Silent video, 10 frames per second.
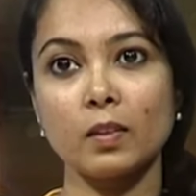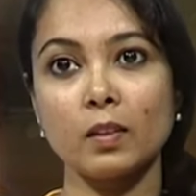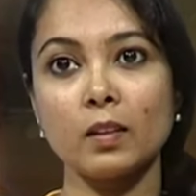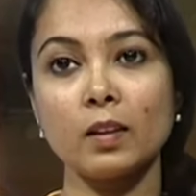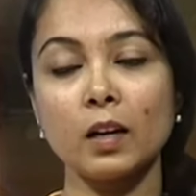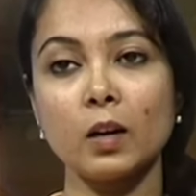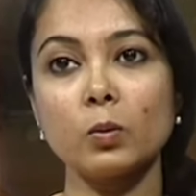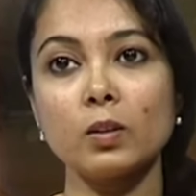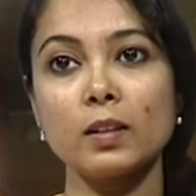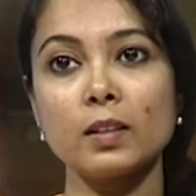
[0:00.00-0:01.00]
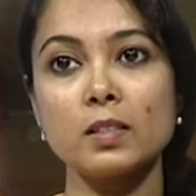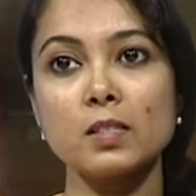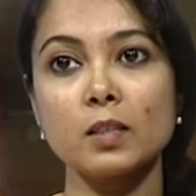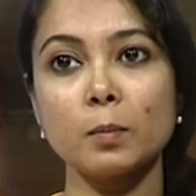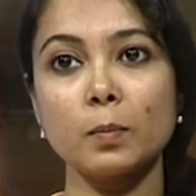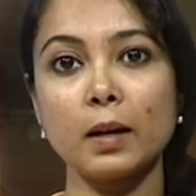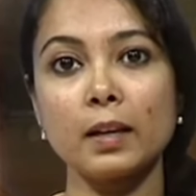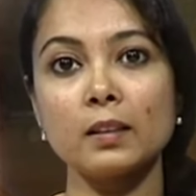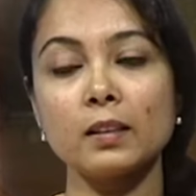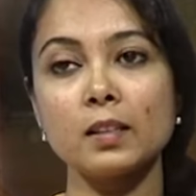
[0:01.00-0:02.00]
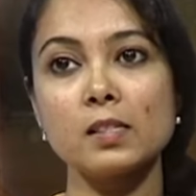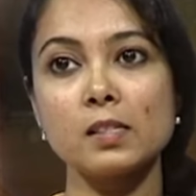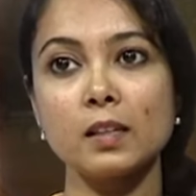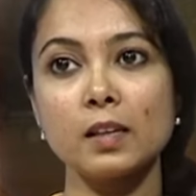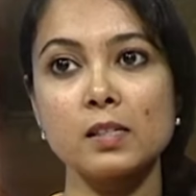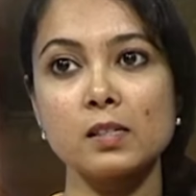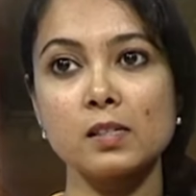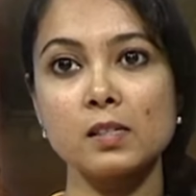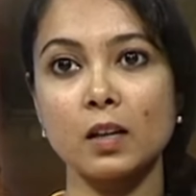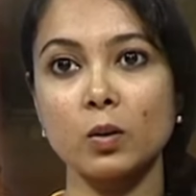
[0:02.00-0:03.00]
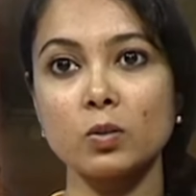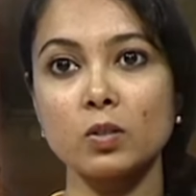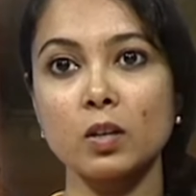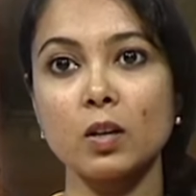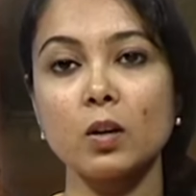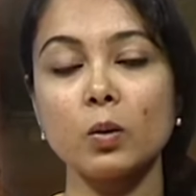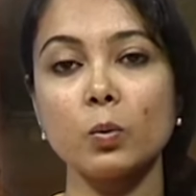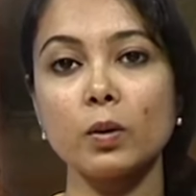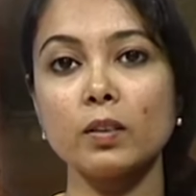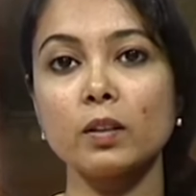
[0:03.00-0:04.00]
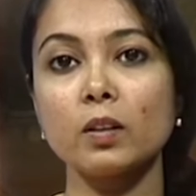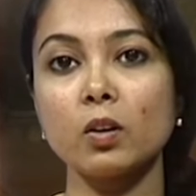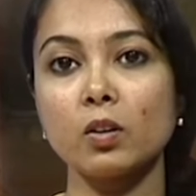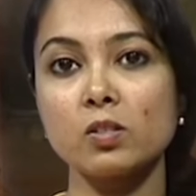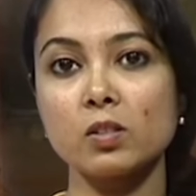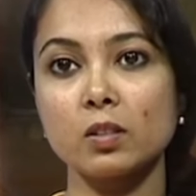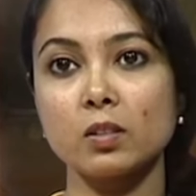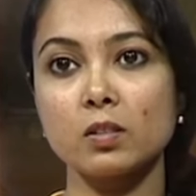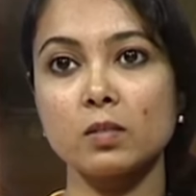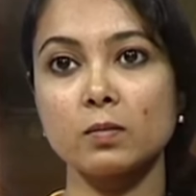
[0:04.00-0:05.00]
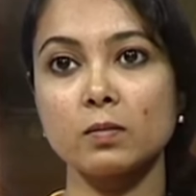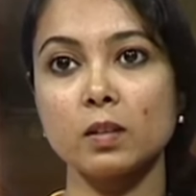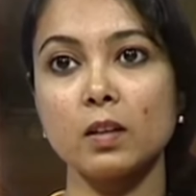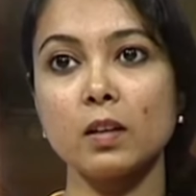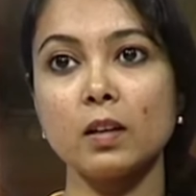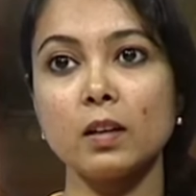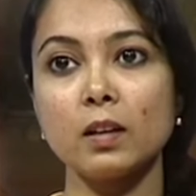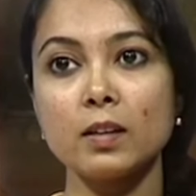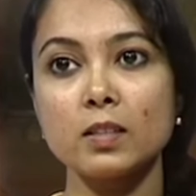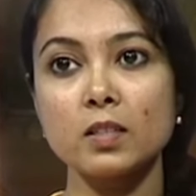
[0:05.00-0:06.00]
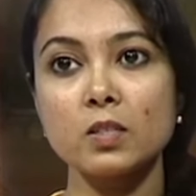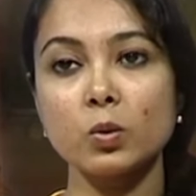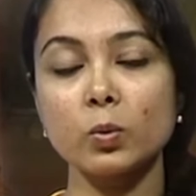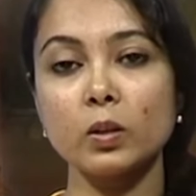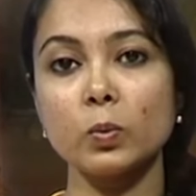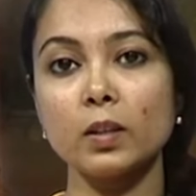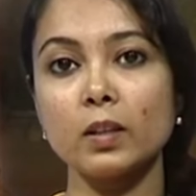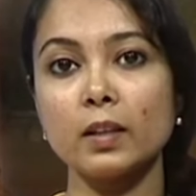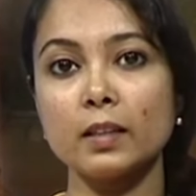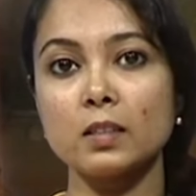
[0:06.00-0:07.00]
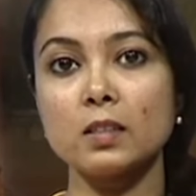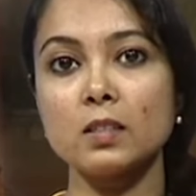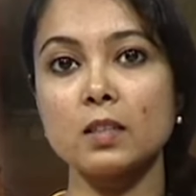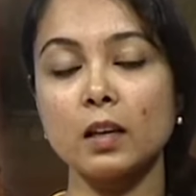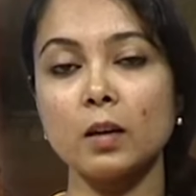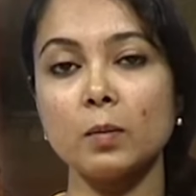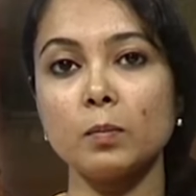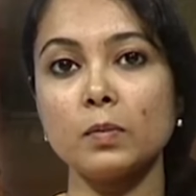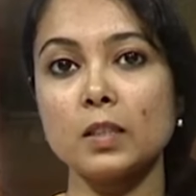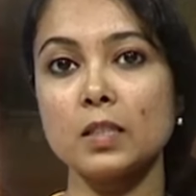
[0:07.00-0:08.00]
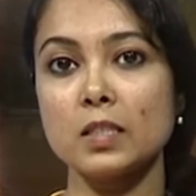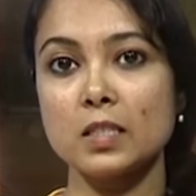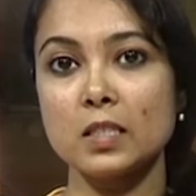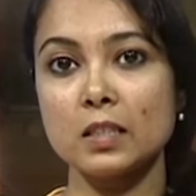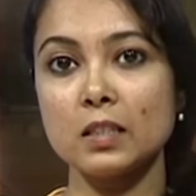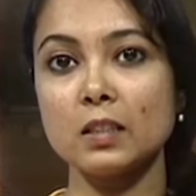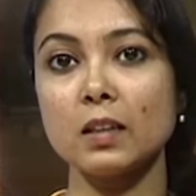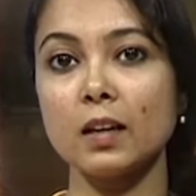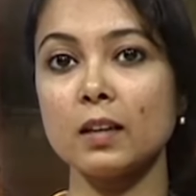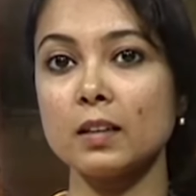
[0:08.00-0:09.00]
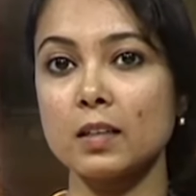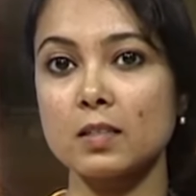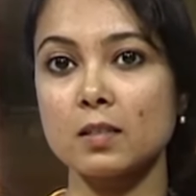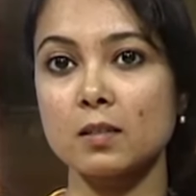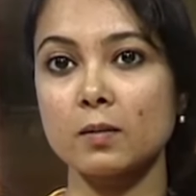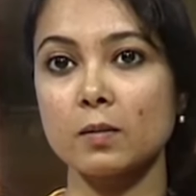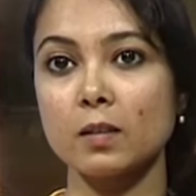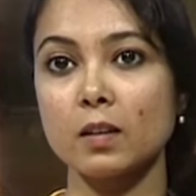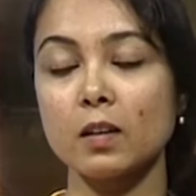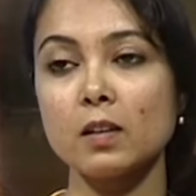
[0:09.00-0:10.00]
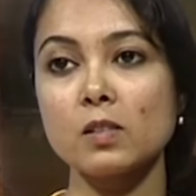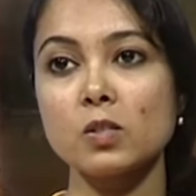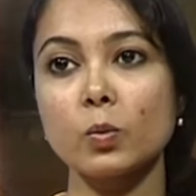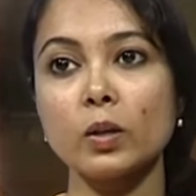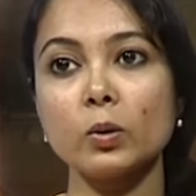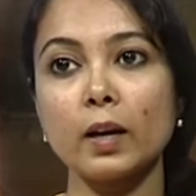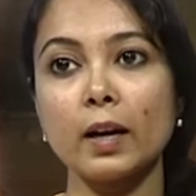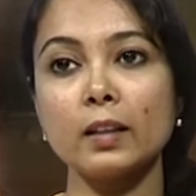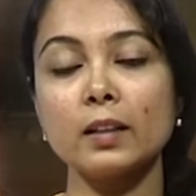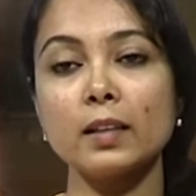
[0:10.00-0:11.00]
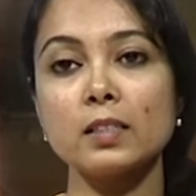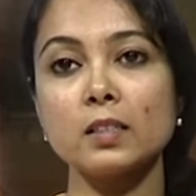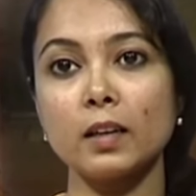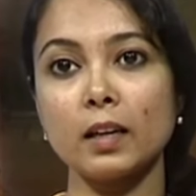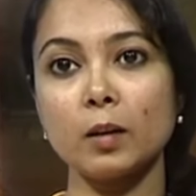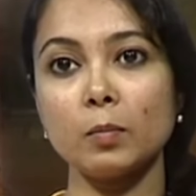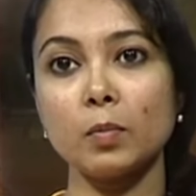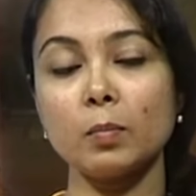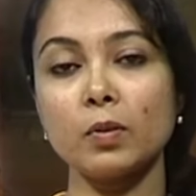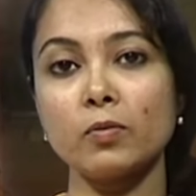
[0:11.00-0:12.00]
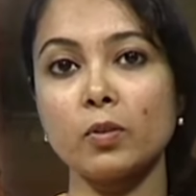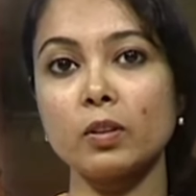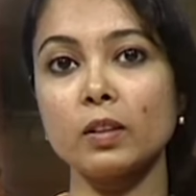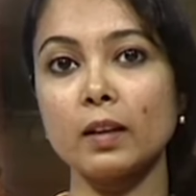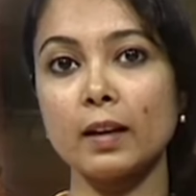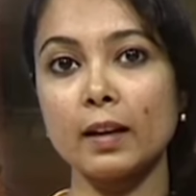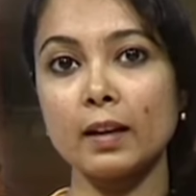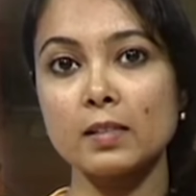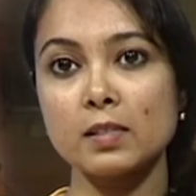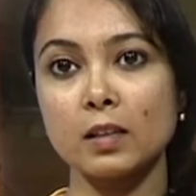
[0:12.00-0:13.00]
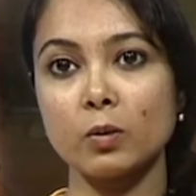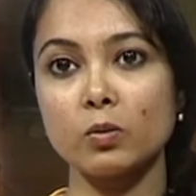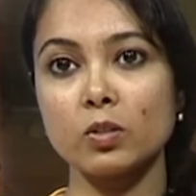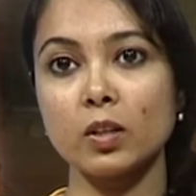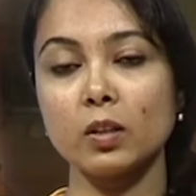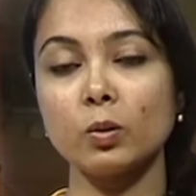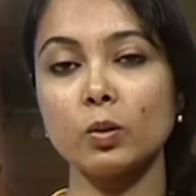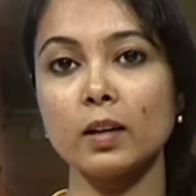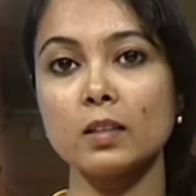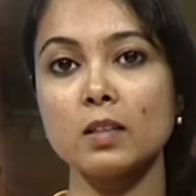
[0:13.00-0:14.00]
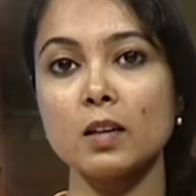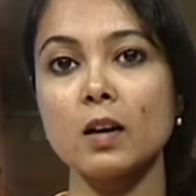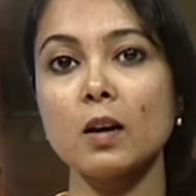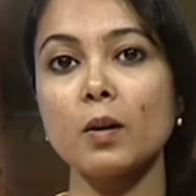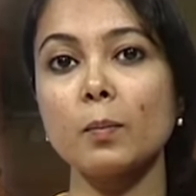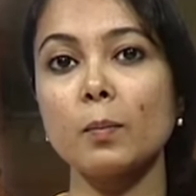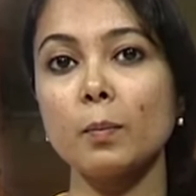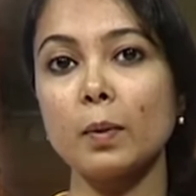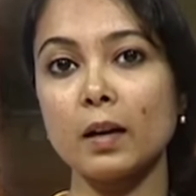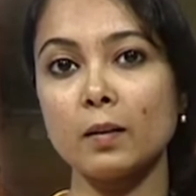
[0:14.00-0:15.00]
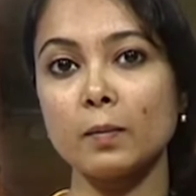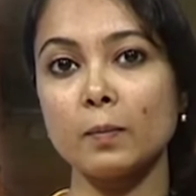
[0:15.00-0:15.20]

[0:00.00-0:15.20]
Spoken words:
Now, let us combine this nasal sound with a consonant. Let us do it with the letters M, T and S. So, when you add the letter M before the sound, you get ma.